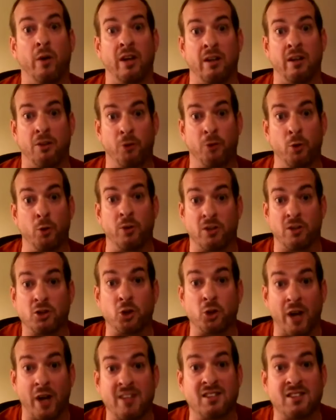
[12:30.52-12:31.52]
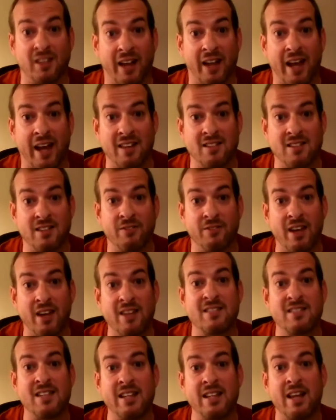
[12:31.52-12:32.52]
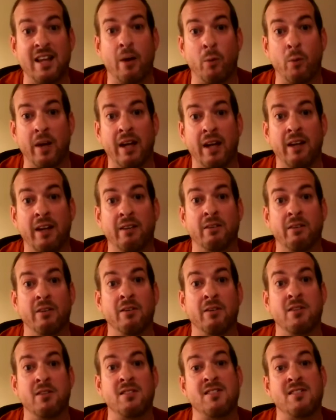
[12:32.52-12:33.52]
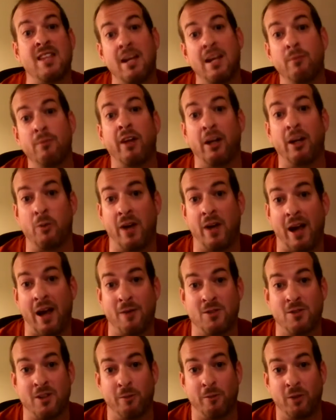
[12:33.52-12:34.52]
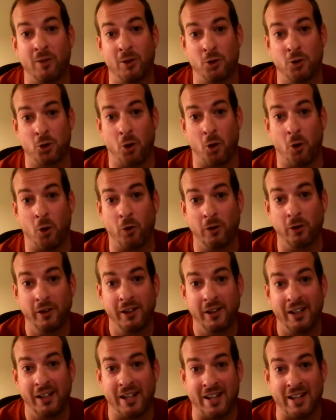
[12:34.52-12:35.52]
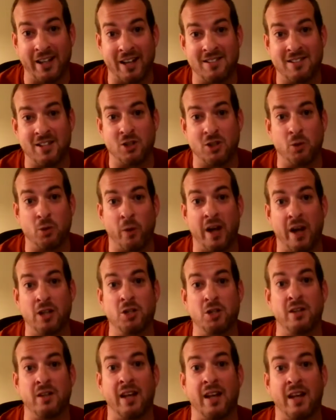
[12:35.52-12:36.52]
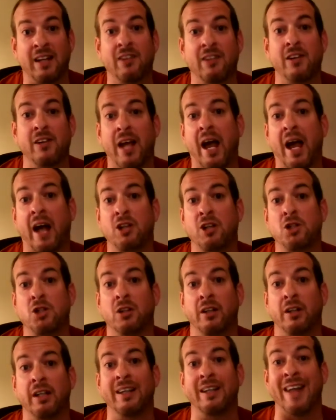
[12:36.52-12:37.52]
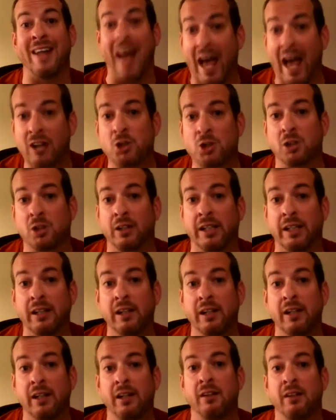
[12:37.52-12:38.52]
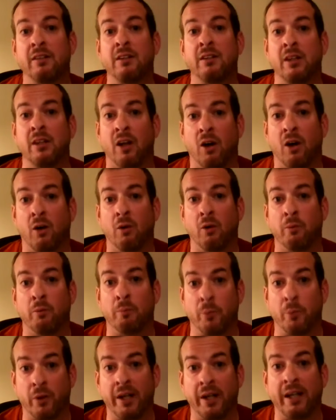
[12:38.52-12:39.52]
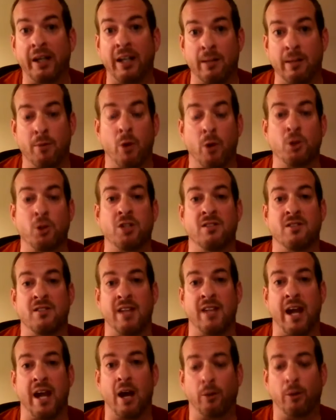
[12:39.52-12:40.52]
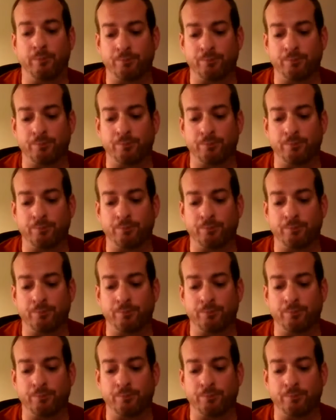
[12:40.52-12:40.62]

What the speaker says: through the stressed lens, if they see that we seem like we have some control in that situation, then it could actually naturally, bring emotions down.